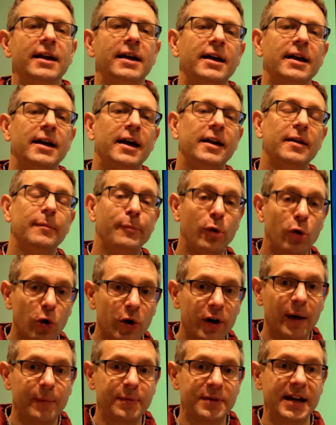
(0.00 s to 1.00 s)
an important
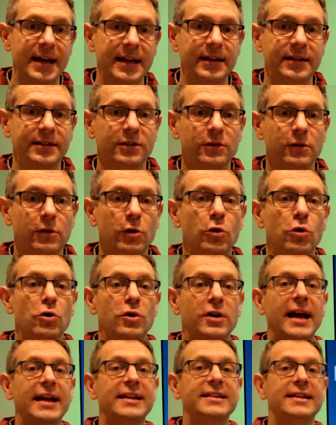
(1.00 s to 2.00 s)
update or
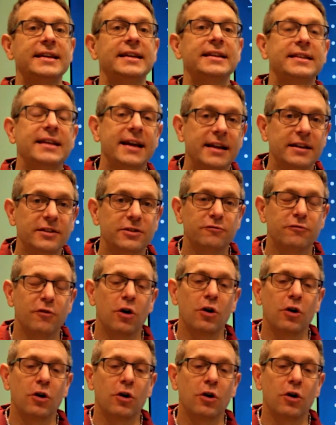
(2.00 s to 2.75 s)
getting things wrong.